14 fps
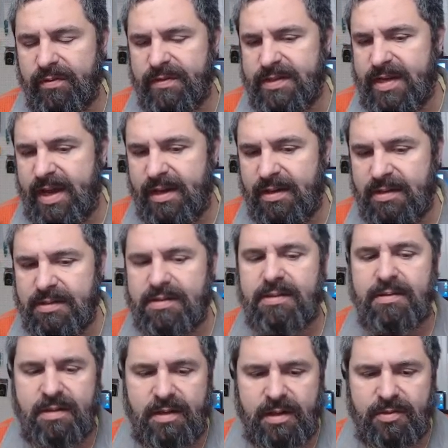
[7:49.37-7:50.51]
it's headless,
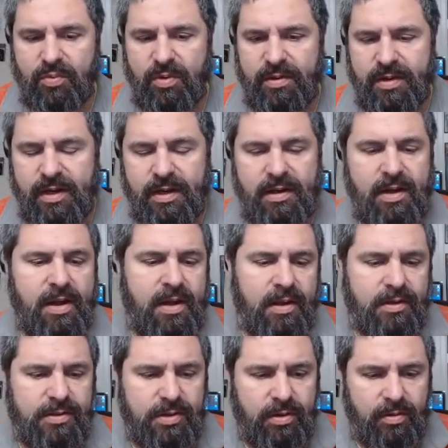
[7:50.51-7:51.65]
that's one thing.
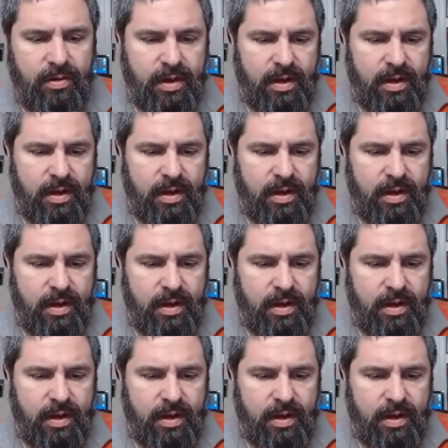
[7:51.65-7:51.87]
So